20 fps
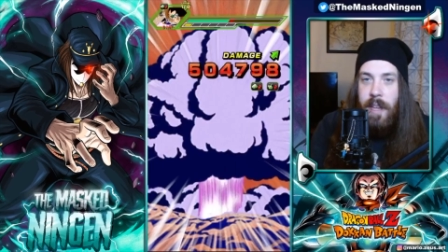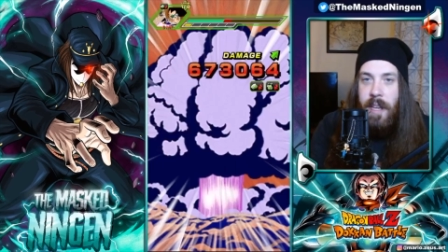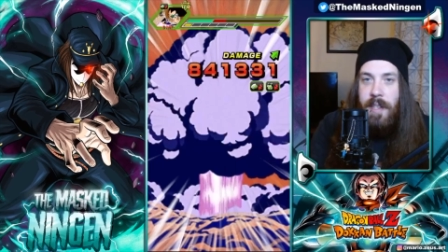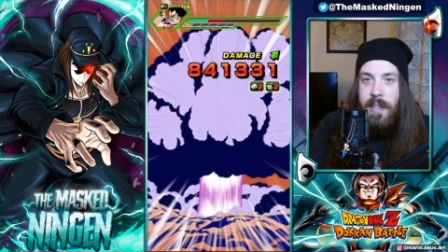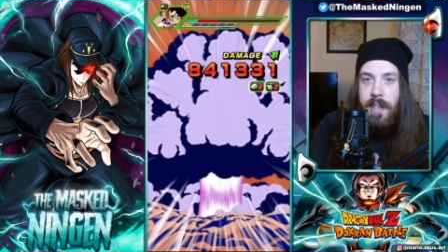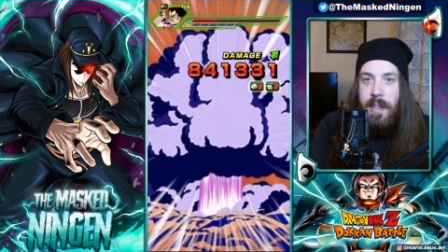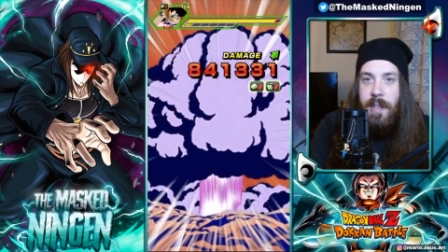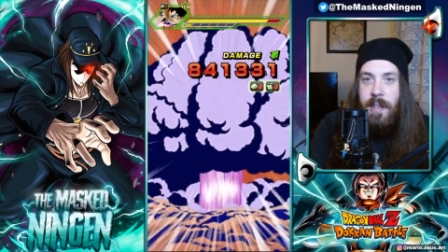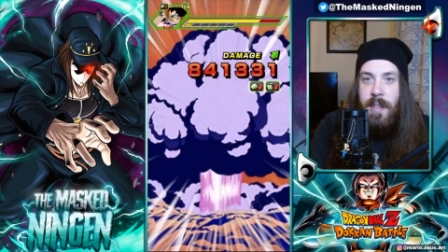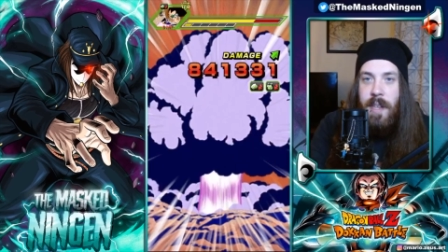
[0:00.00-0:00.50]

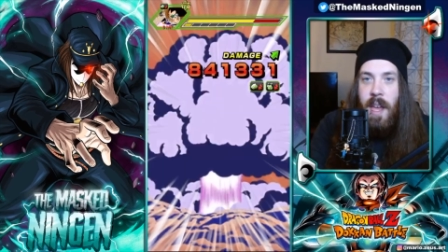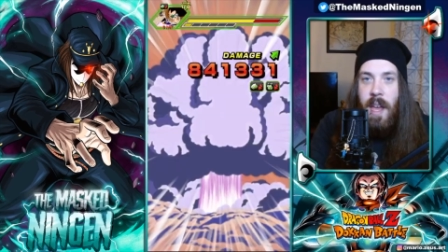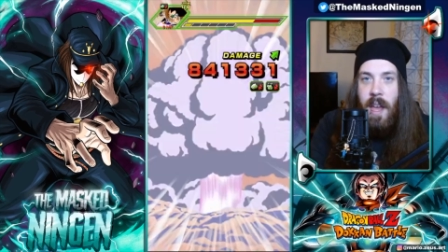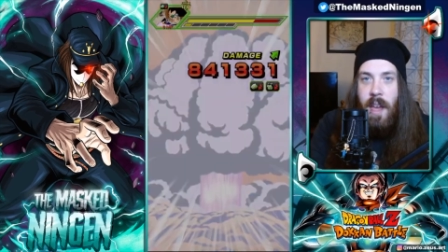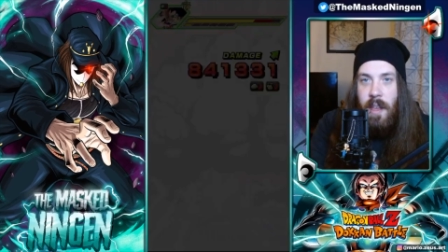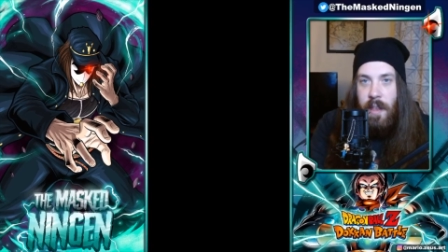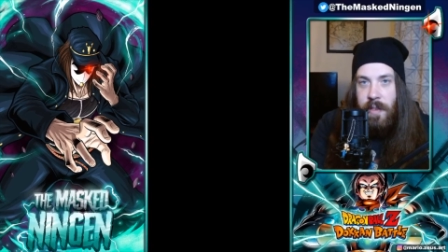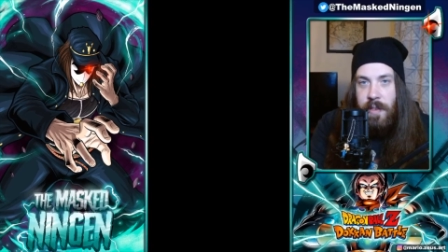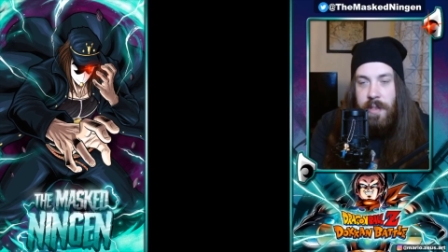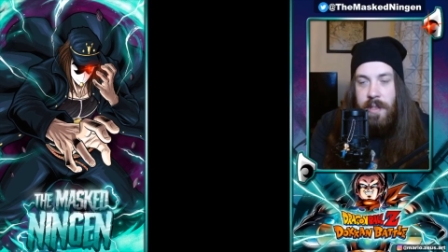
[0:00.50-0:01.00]
this, because
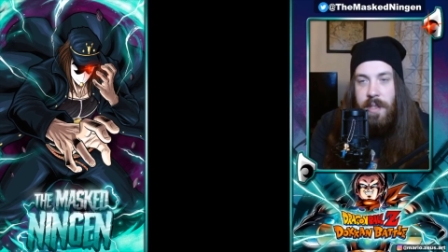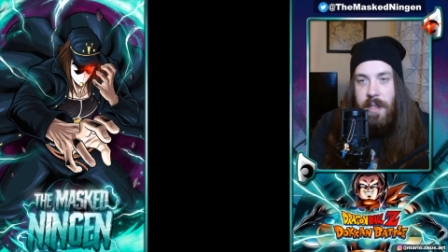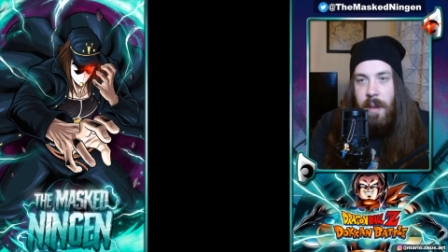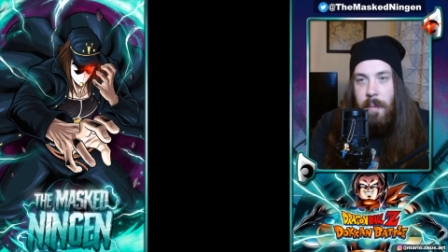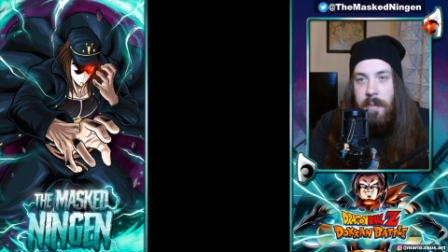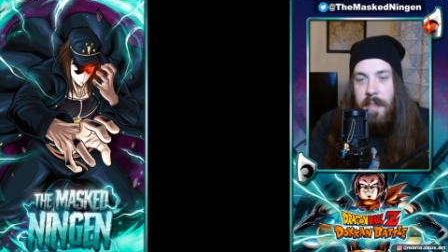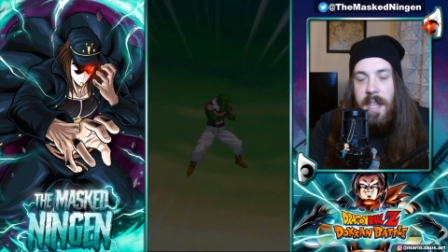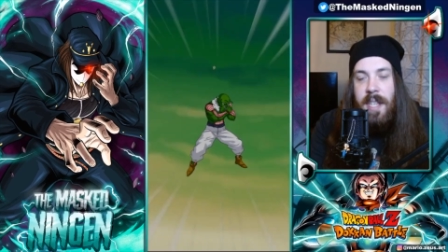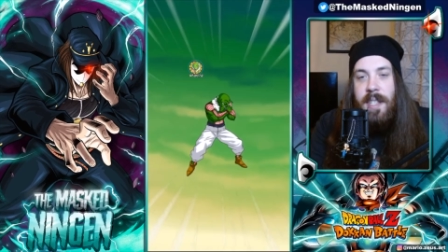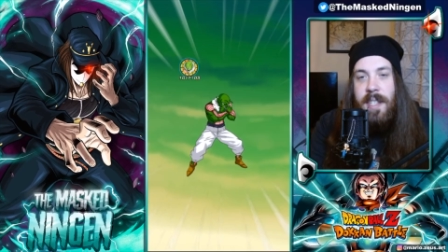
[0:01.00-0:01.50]

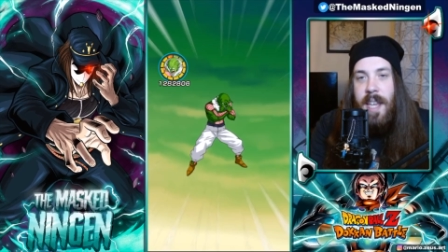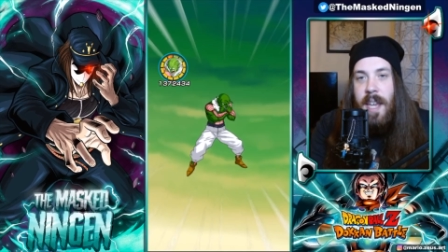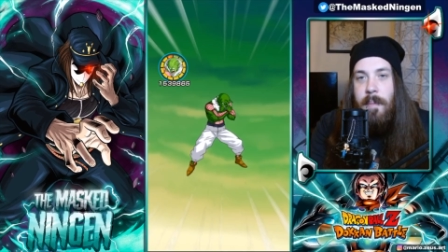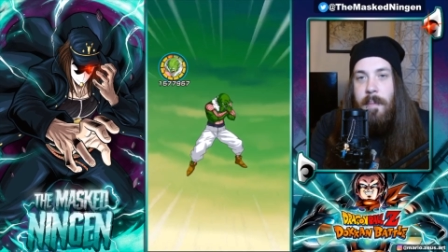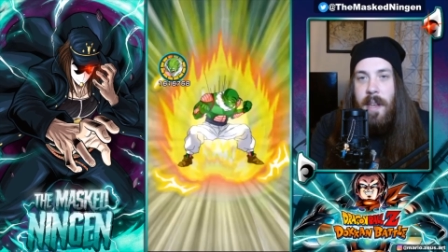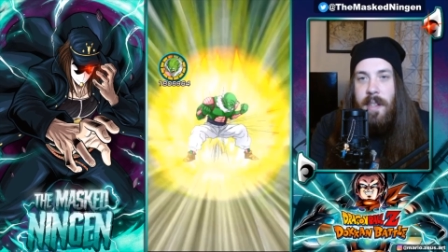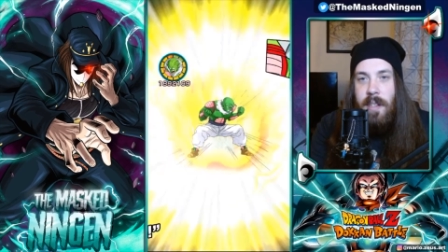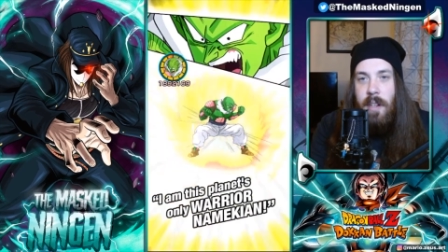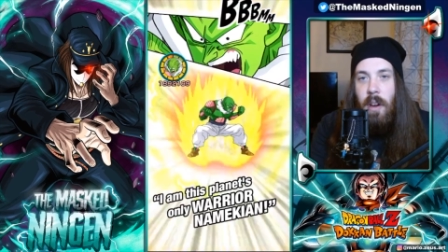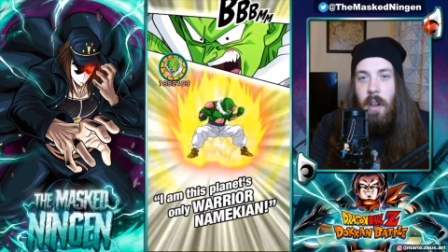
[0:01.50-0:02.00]
this team
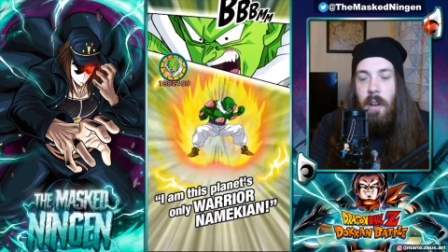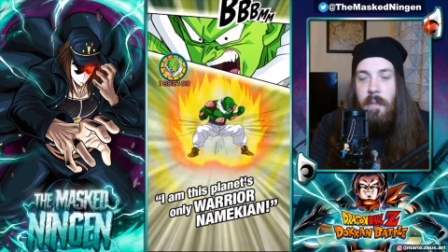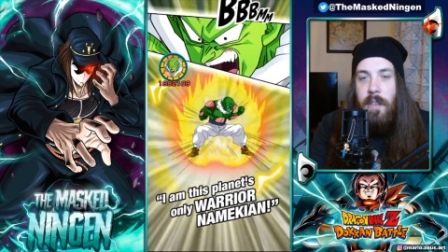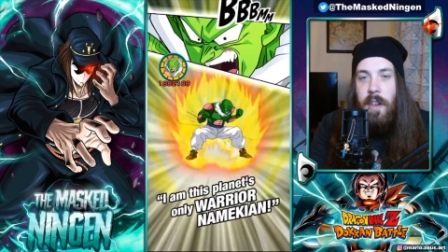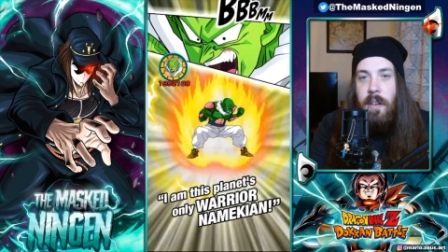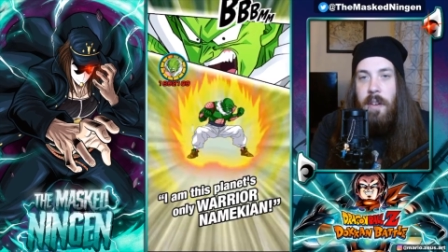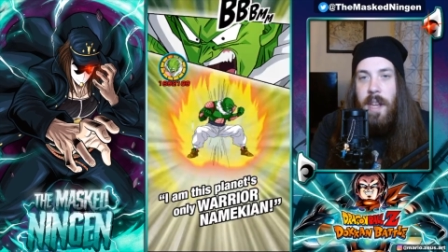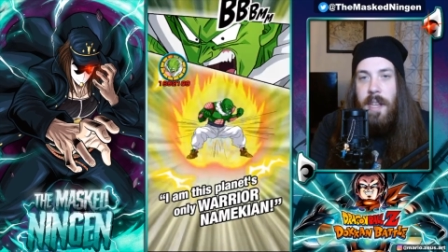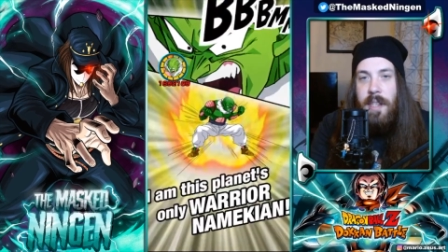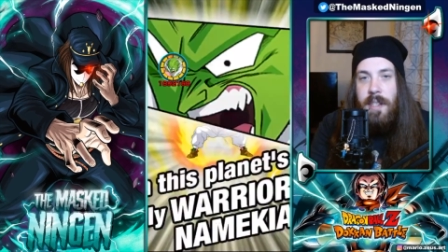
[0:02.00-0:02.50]
has a lot of
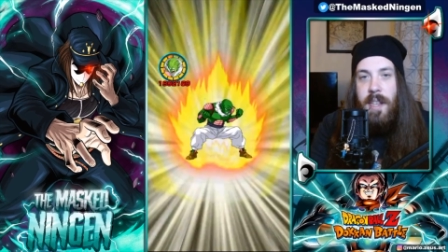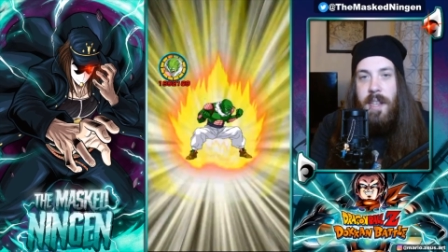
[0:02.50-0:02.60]
units